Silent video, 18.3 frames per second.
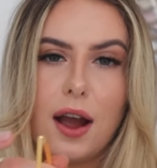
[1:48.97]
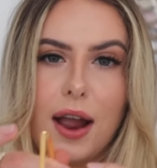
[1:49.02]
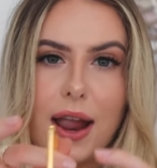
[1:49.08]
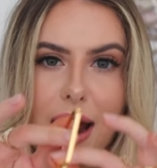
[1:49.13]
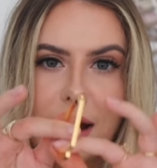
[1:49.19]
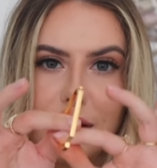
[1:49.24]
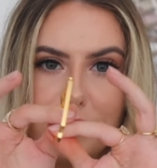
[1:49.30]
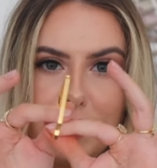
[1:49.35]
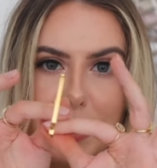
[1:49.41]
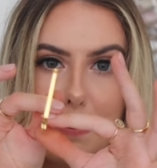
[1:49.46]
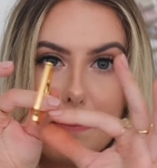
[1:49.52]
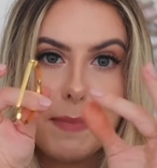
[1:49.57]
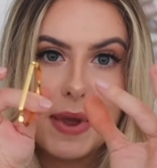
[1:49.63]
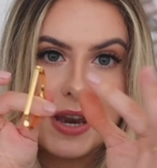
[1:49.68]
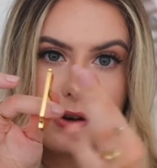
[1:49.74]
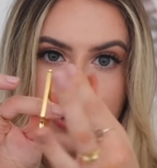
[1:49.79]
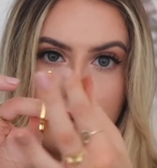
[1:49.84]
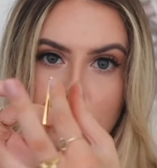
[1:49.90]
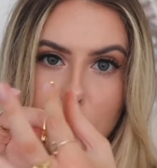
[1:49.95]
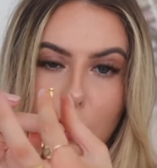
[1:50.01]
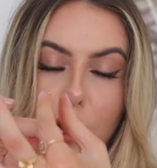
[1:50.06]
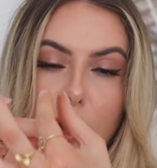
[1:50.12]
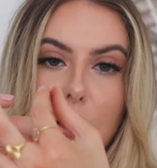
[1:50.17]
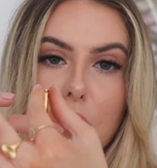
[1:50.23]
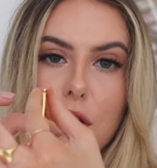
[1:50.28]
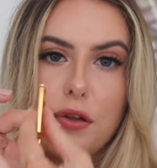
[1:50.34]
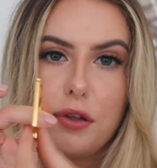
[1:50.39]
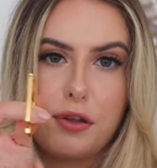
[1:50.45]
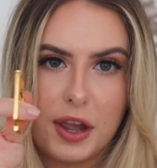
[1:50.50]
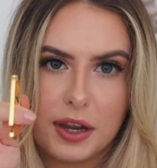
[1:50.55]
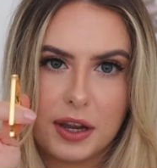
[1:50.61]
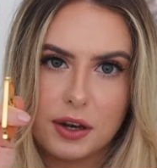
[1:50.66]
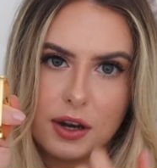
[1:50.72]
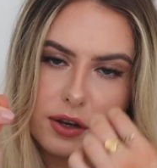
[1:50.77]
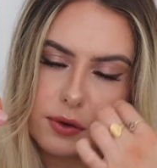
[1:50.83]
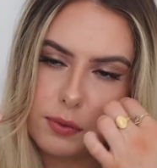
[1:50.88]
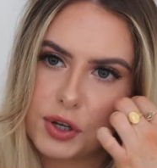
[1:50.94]
I have the middle
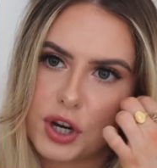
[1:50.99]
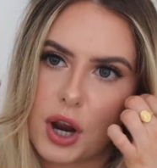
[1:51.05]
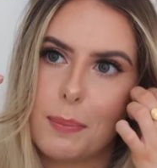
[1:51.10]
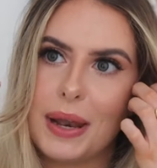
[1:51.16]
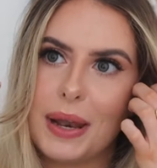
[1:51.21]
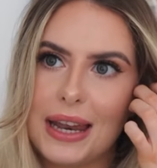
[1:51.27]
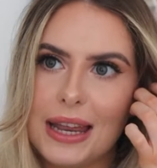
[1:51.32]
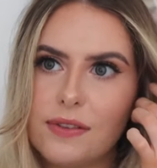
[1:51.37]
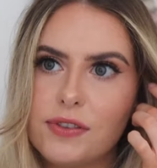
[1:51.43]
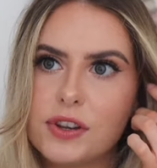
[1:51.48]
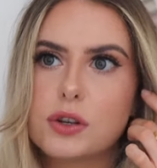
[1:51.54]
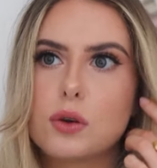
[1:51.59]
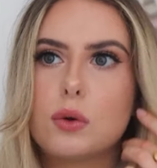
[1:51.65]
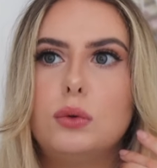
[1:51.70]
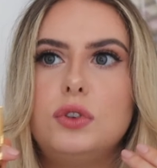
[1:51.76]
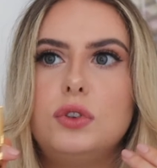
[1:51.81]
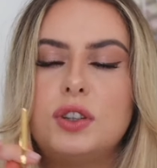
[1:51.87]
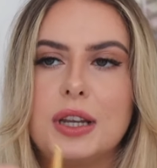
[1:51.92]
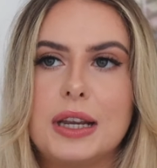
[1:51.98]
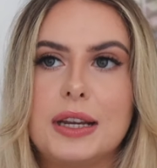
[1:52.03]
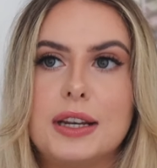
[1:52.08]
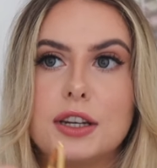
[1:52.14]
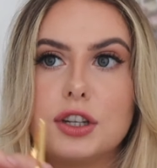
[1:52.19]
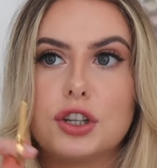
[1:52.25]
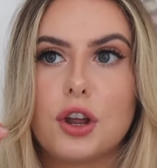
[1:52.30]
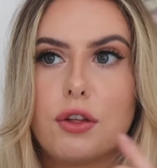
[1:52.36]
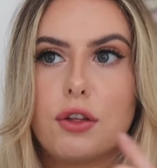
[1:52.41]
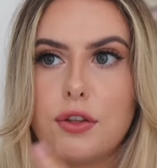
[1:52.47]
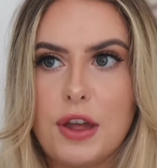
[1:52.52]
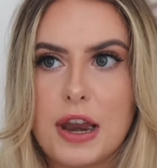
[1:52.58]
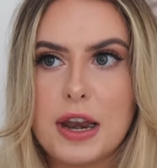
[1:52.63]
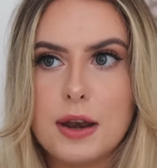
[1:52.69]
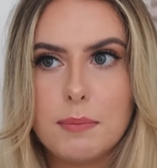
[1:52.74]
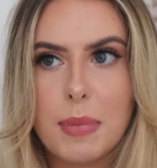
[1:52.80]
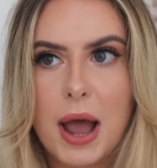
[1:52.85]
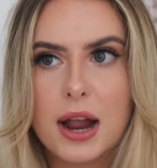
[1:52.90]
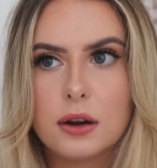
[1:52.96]
thickness, which I believe is called signature
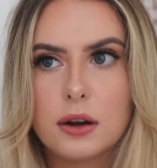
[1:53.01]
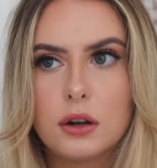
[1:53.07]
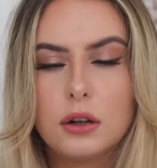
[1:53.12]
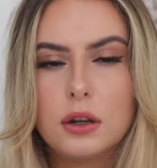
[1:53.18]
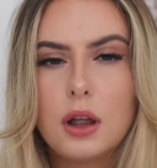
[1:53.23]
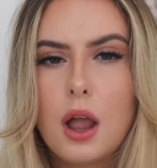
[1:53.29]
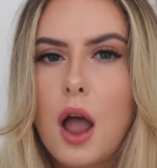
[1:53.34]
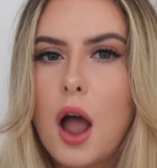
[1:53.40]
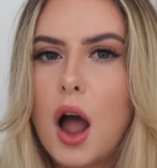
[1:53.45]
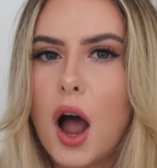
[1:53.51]
thin bangle.